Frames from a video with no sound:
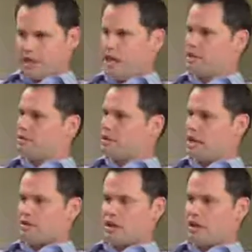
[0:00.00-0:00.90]

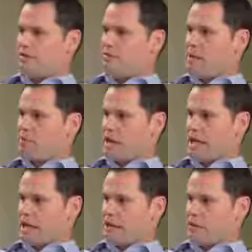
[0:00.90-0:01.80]
can't sell enough paper
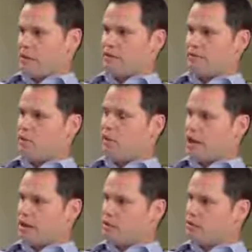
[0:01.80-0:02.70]
right now to get out of our
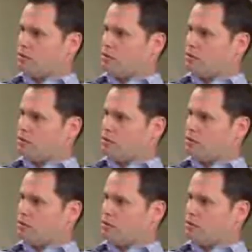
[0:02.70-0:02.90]
way.